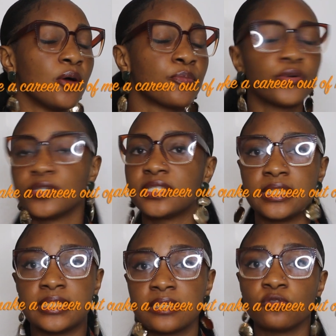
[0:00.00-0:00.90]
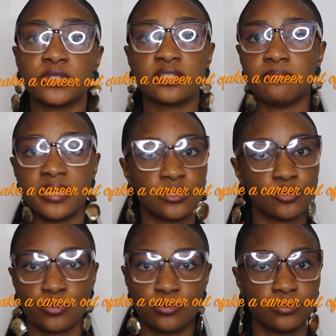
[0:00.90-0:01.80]
proceeding with med
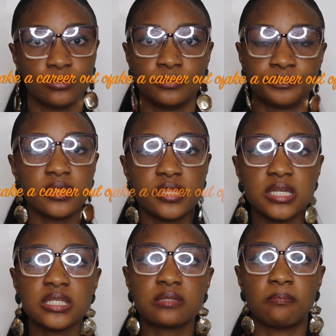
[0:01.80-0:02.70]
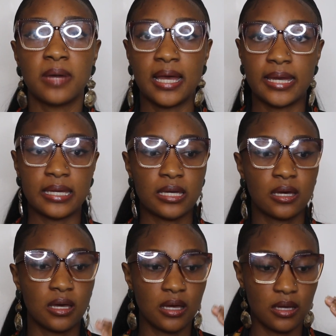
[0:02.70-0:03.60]
school, this my
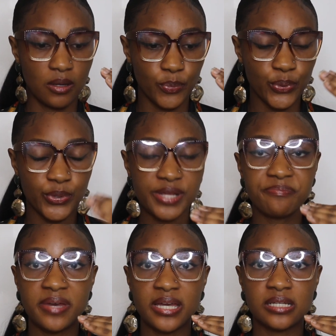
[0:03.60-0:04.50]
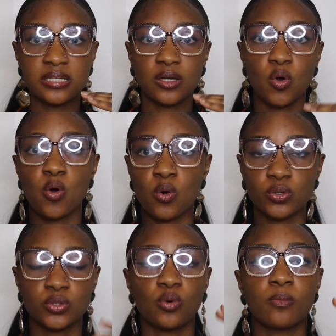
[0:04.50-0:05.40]
pre-med
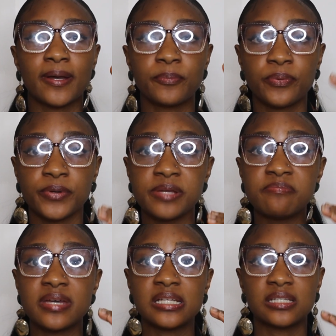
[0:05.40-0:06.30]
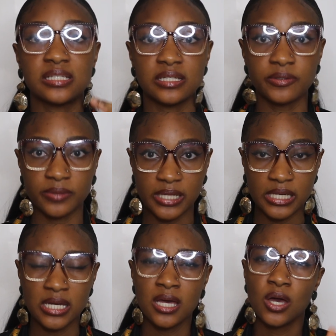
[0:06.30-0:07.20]
course or my pre-med degree,
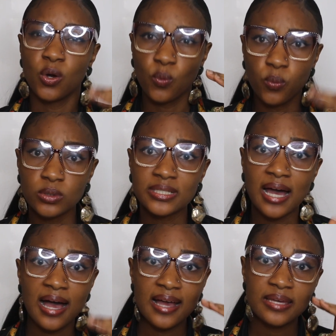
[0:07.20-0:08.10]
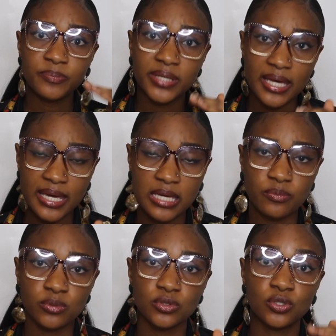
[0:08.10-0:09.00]
would I be
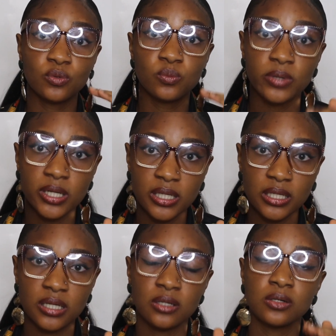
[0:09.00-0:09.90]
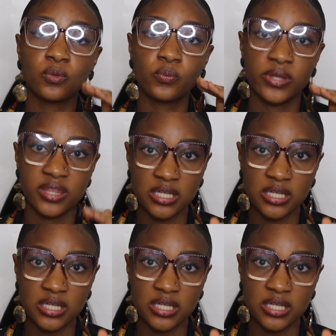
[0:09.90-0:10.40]
able to work with